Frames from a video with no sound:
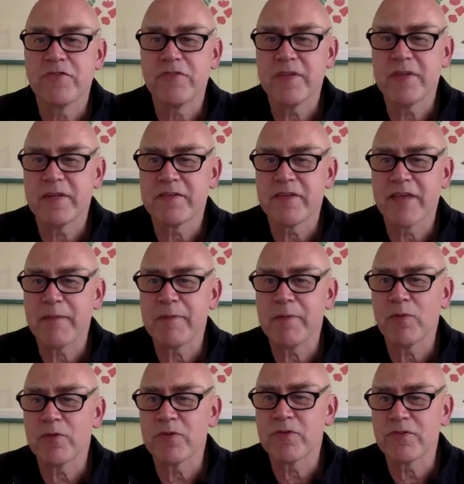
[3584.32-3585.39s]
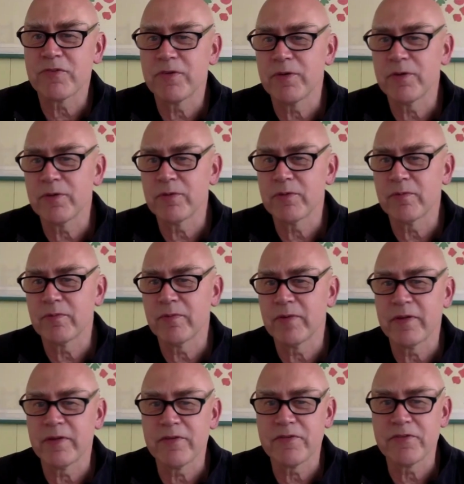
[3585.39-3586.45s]
that Tammy wants to know
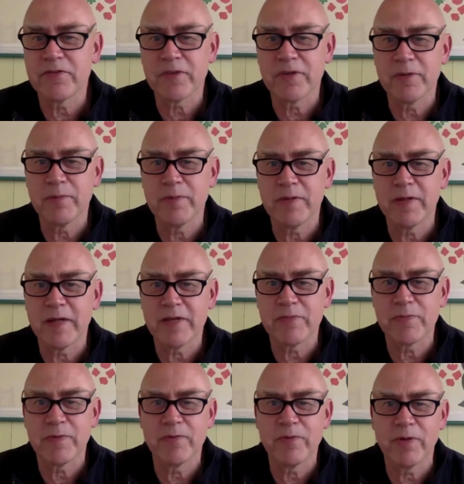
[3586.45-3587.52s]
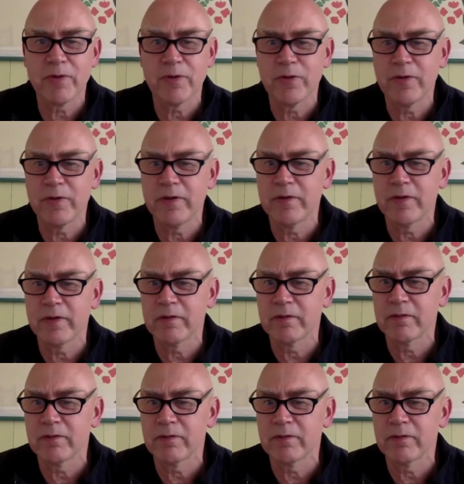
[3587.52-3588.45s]
whether this is going to has been recorded, and